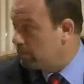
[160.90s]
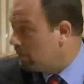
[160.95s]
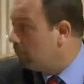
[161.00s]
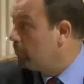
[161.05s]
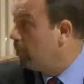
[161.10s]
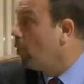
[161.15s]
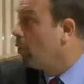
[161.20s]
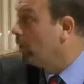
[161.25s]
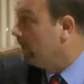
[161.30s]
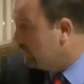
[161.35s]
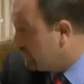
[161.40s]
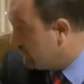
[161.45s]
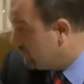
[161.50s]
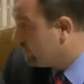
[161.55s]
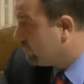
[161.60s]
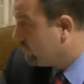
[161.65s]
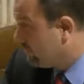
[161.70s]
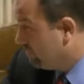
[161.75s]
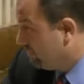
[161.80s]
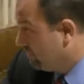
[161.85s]

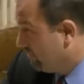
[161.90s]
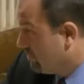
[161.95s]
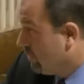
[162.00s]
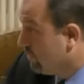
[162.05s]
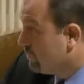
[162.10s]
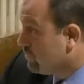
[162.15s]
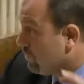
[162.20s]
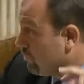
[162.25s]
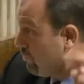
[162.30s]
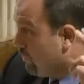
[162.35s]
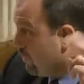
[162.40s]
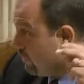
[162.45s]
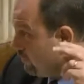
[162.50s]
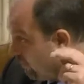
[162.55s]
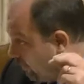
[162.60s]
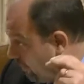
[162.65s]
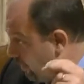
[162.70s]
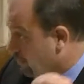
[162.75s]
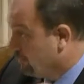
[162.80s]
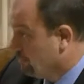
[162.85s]
"Boys, sons of
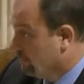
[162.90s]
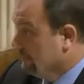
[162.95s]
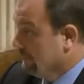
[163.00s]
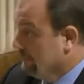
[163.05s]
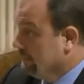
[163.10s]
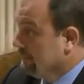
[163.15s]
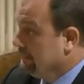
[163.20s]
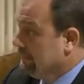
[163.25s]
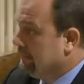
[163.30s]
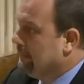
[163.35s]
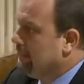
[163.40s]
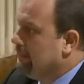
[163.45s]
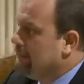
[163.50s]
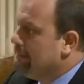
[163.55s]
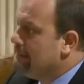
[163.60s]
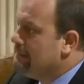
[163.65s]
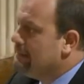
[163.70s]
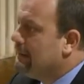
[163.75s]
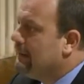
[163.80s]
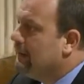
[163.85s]
thunder,
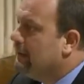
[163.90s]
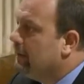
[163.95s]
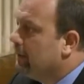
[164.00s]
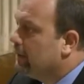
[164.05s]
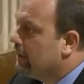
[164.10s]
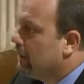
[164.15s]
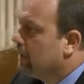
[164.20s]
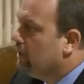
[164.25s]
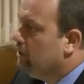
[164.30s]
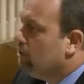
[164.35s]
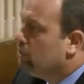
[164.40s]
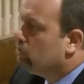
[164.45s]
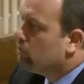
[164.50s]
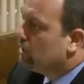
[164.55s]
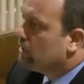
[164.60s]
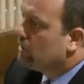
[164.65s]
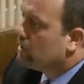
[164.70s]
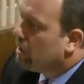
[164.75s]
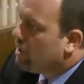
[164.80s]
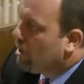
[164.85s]
can you
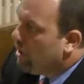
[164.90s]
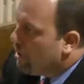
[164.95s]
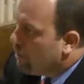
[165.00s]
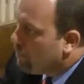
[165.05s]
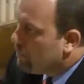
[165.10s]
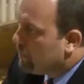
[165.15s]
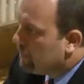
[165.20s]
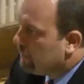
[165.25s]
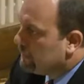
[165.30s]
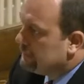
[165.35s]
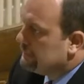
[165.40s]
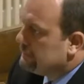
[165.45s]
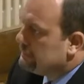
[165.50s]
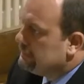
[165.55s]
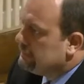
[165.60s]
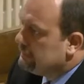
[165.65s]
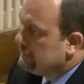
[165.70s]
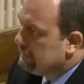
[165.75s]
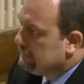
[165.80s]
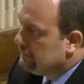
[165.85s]
drink the cup
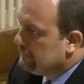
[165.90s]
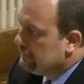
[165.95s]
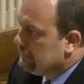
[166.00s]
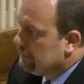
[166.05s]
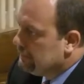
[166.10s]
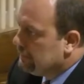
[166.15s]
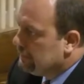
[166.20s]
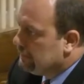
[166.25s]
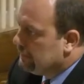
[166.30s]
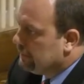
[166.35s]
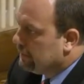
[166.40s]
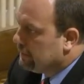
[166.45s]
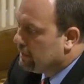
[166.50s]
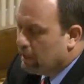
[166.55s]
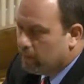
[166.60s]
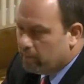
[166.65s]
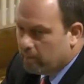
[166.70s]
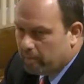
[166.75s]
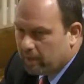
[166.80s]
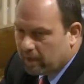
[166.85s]
that
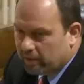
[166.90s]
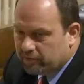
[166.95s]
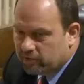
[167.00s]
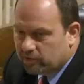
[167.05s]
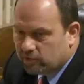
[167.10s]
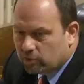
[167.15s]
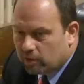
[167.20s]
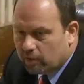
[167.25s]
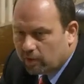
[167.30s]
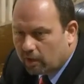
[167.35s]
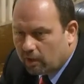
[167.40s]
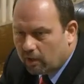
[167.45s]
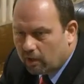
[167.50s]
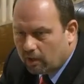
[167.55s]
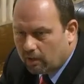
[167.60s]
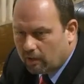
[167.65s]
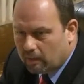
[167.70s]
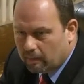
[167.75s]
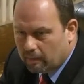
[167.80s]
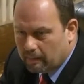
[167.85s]
I'm about to drink?
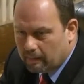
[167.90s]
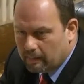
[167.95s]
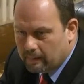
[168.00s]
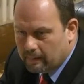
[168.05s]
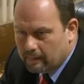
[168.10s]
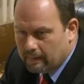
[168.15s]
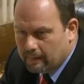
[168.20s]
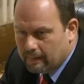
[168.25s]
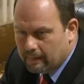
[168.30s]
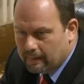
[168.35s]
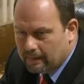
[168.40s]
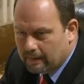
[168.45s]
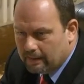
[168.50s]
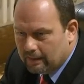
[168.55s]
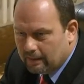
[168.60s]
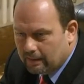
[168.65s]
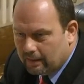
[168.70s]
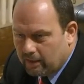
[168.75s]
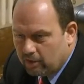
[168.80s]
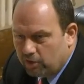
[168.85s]

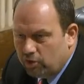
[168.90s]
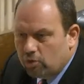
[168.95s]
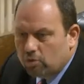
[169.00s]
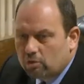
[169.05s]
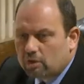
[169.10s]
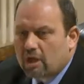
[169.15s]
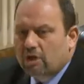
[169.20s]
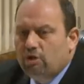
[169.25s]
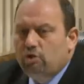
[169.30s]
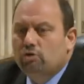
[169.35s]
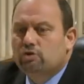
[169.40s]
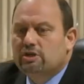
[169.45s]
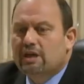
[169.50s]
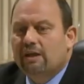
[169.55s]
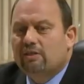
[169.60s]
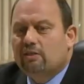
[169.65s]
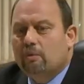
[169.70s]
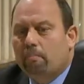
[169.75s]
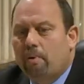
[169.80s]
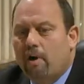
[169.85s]
Can you
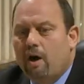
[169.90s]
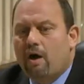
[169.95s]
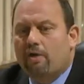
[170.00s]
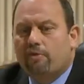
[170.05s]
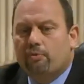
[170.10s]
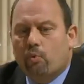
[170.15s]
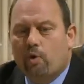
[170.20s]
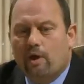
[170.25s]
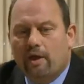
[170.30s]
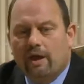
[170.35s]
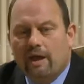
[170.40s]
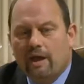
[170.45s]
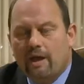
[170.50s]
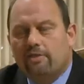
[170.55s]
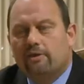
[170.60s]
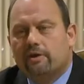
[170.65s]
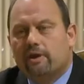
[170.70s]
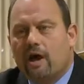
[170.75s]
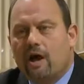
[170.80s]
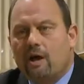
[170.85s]
take the pathway
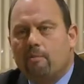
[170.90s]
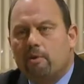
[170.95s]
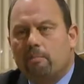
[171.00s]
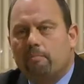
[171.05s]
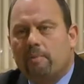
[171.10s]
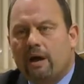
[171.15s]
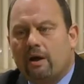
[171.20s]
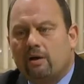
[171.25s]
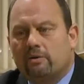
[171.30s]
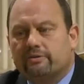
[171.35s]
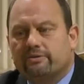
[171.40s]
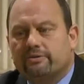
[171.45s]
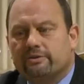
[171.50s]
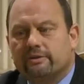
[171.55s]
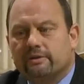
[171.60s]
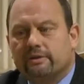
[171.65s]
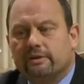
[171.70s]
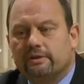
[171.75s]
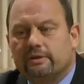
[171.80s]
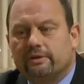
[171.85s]
that I'm about
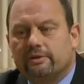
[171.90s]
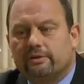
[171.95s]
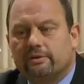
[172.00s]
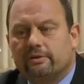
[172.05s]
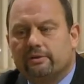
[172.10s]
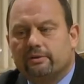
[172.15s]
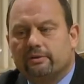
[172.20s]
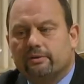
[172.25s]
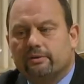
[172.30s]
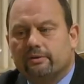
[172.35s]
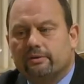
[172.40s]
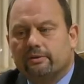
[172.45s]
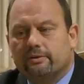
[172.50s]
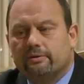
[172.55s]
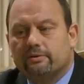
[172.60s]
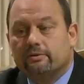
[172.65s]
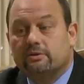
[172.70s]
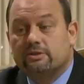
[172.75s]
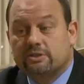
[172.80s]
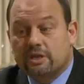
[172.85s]

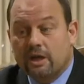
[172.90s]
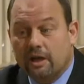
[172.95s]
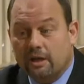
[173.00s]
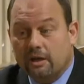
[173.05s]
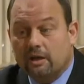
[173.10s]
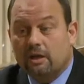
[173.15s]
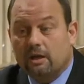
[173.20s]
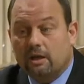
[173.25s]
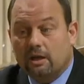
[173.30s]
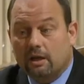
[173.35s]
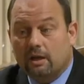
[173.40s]
to take?"